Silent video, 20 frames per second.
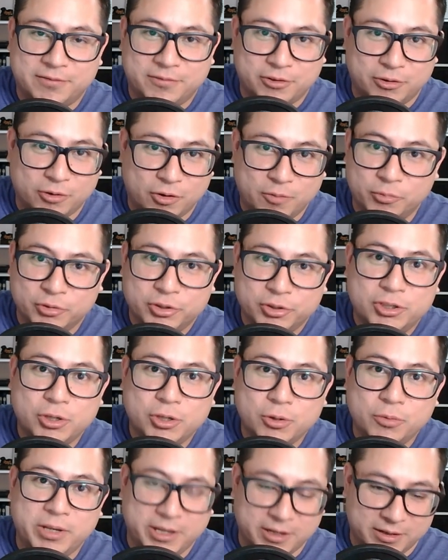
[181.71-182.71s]
for almost
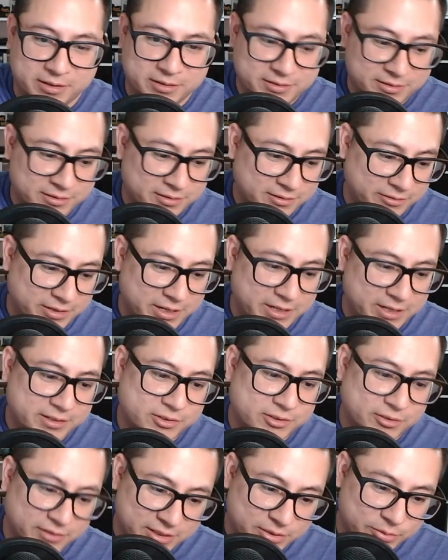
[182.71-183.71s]
two years, right?
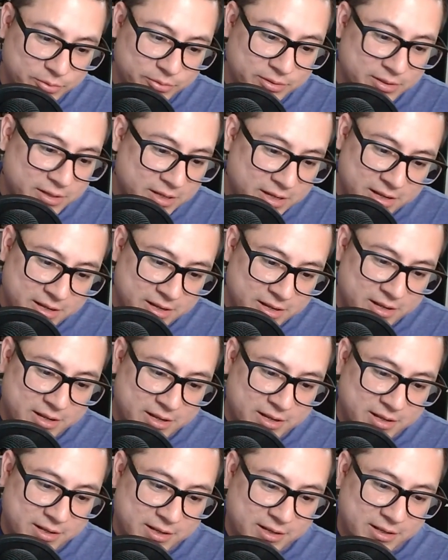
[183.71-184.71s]
So this was
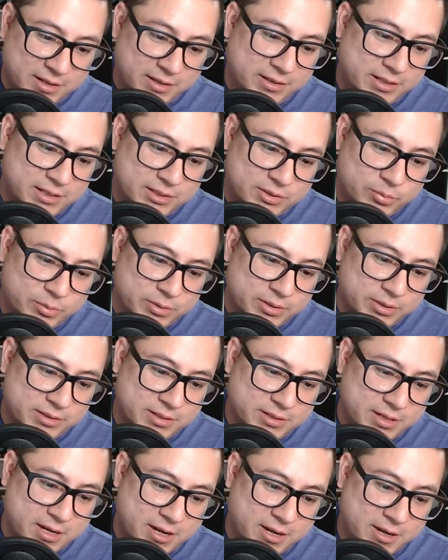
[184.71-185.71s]
this was
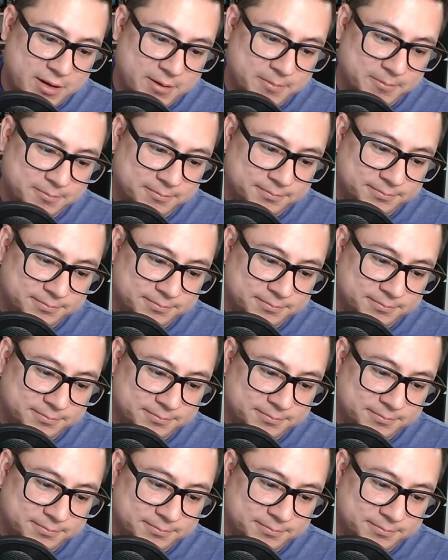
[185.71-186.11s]
uh,